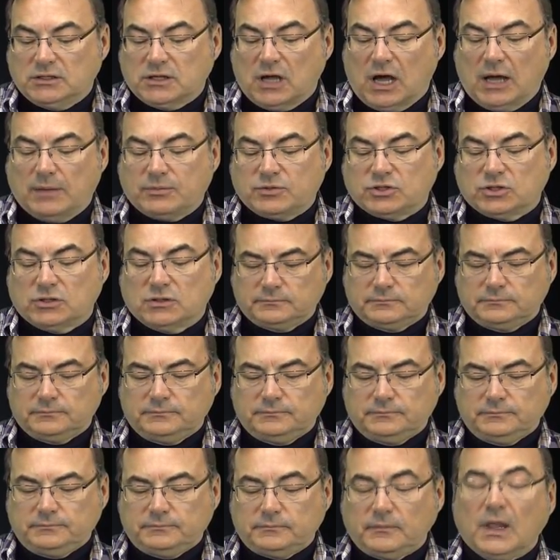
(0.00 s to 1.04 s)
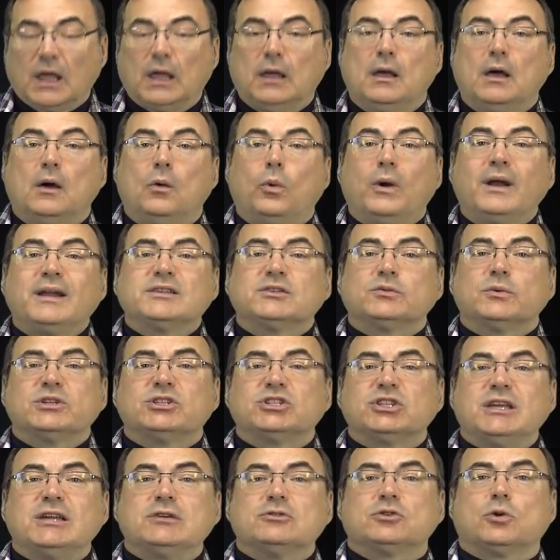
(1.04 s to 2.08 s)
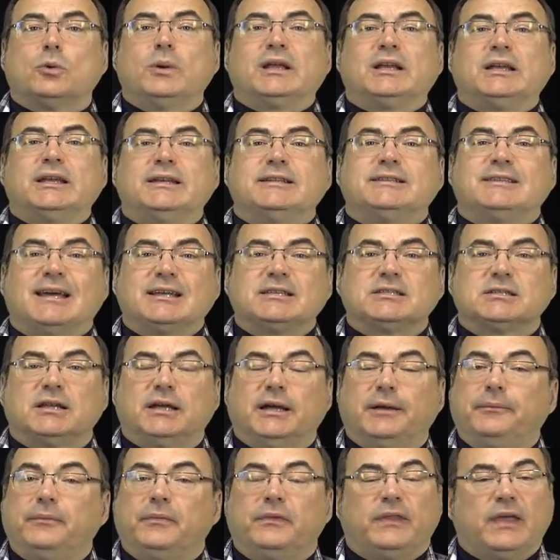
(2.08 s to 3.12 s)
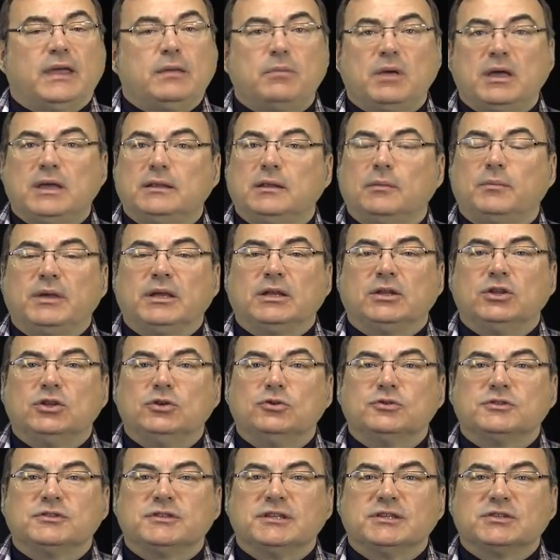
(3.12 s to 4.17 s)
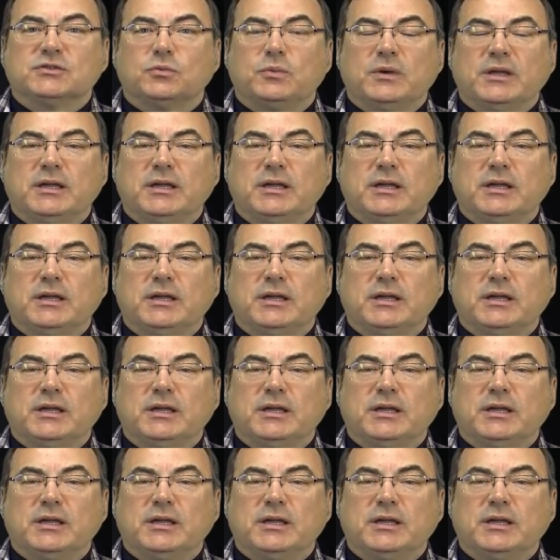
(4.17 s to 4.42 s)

adoption. Want to switch gears quickly to Tesla. They made the big news this